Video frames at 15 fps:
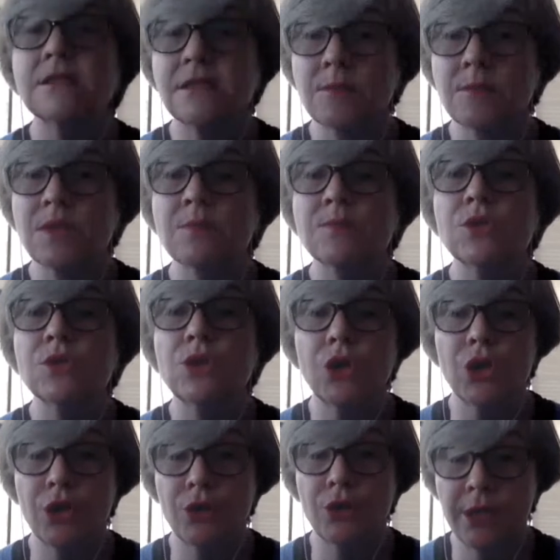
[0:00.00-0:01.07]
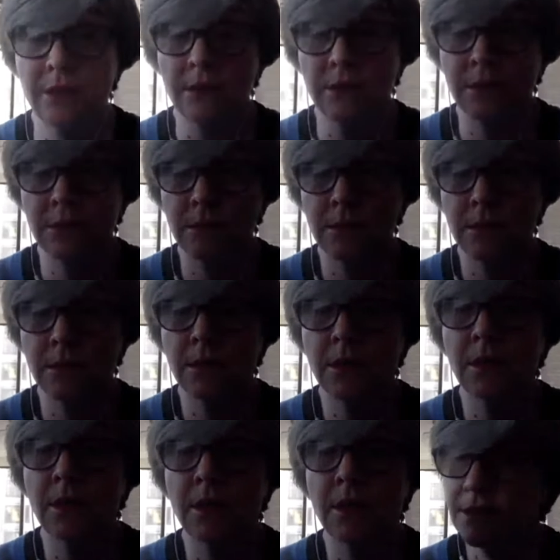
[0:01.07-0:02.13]
symptoms occurring
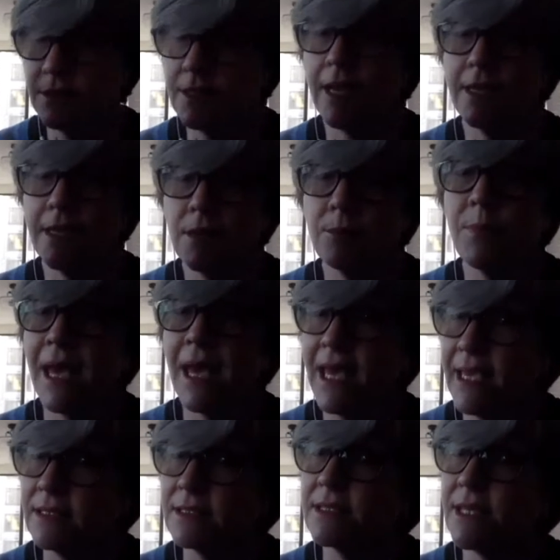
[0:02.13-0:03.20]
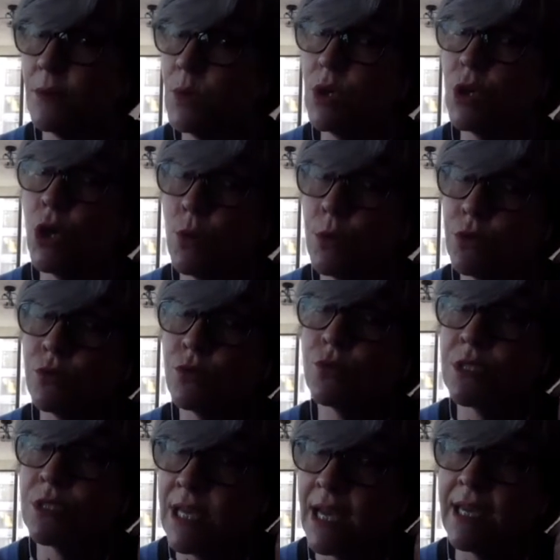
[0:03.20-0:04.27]
Mm-hmm. Psychic pain, someone going
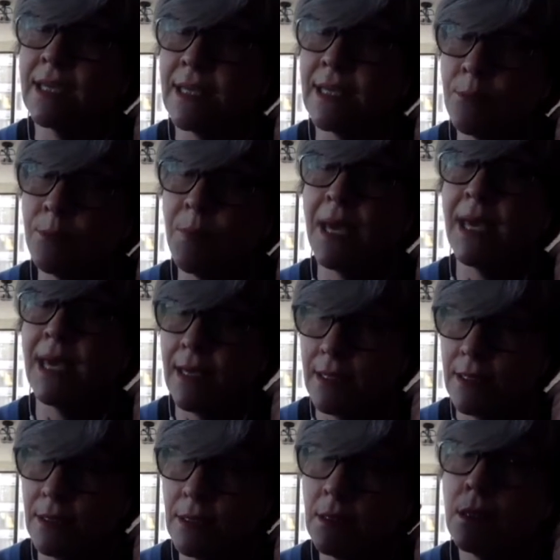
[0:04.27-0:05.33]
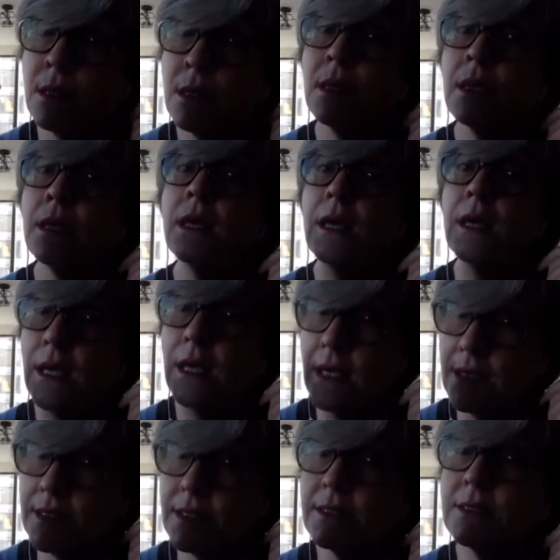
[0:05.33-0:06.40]
through psychic pain, yes,
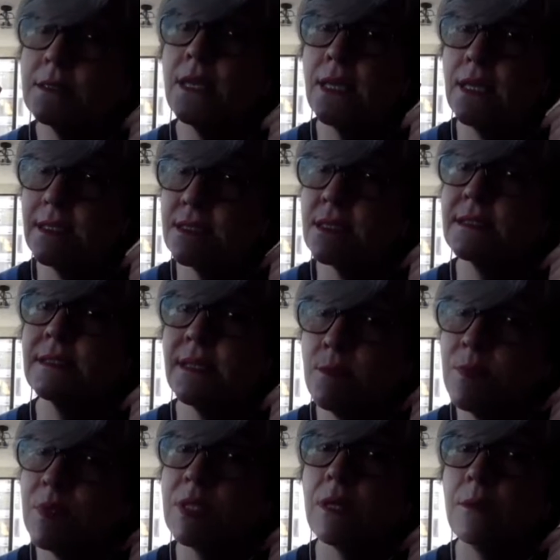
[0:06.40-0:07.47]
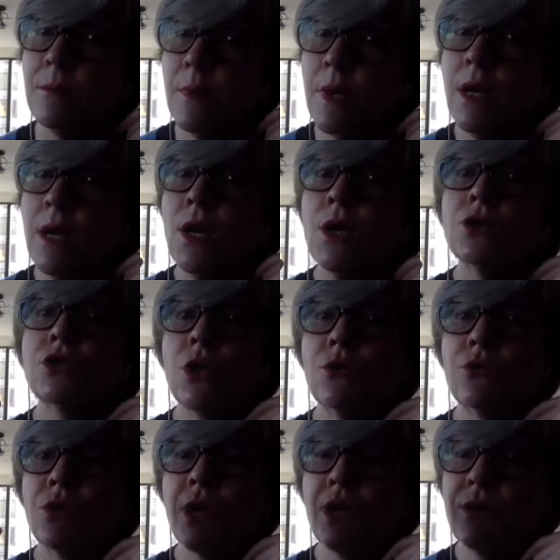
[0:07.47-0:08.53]
is is a symptom.
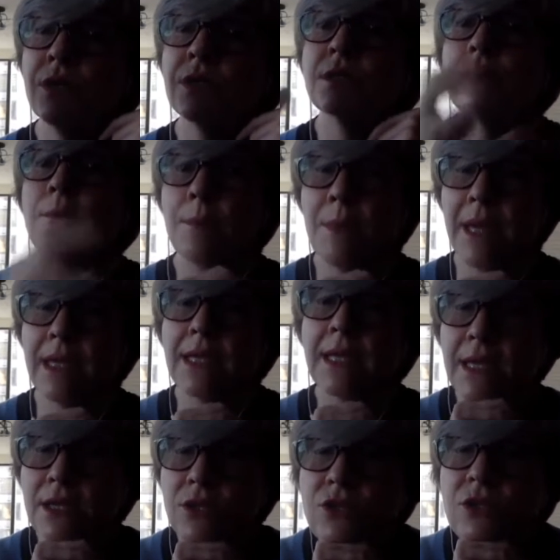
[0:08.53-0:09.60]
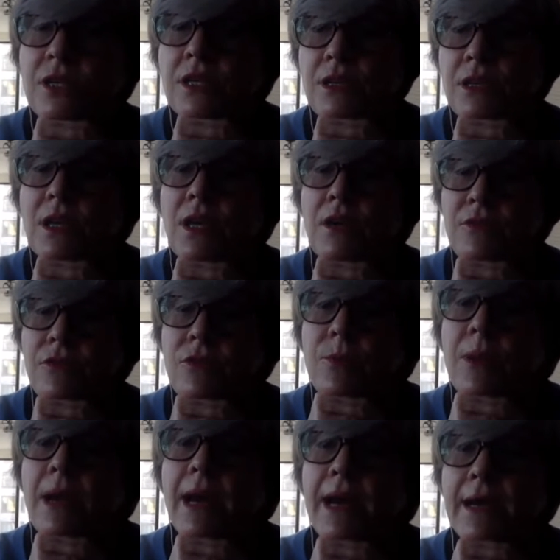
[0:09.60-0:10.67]
So there is a medication in the
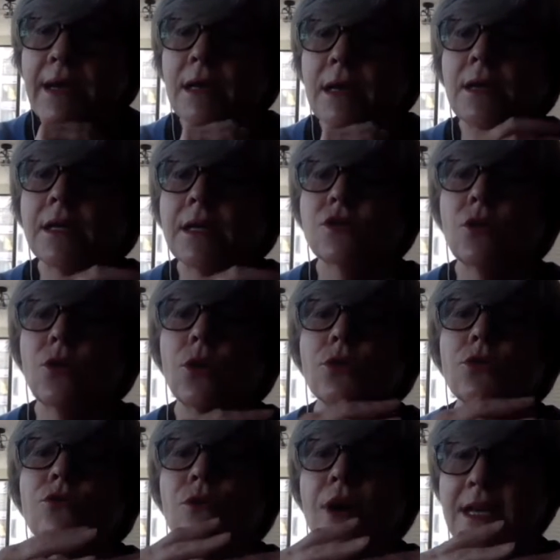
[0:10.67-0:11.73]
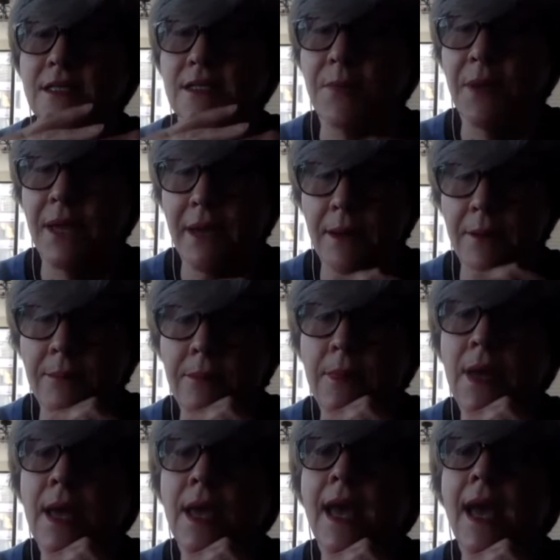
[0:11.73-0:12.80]
comfort pack. It's called lorazepam,